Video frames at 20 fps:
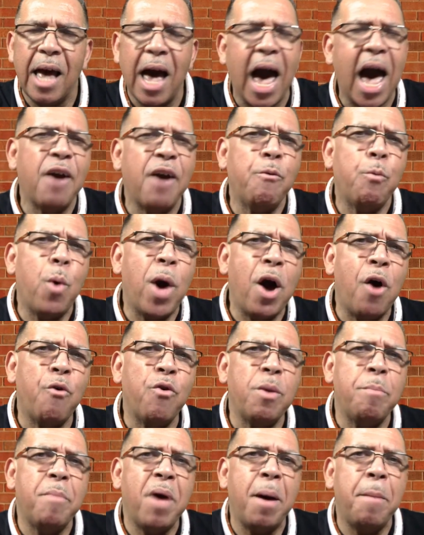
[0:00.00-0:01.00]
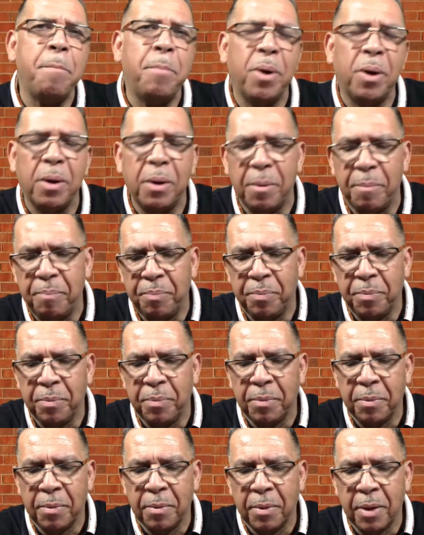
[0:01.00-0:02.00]
I well remember
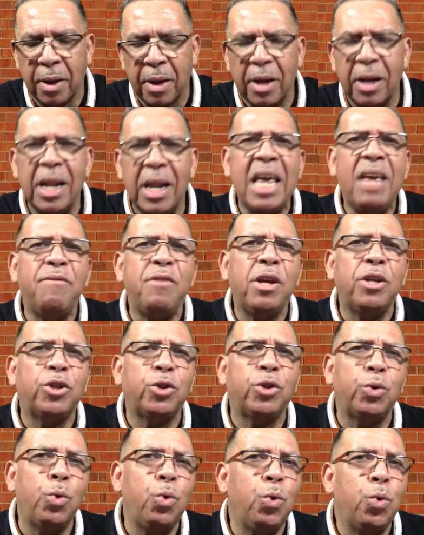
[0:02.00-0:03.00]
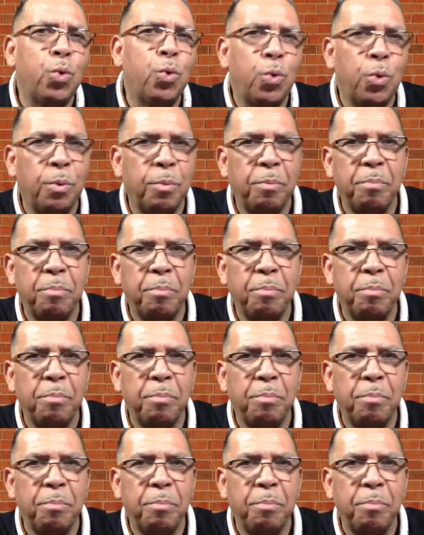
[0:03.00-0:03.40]
leaving school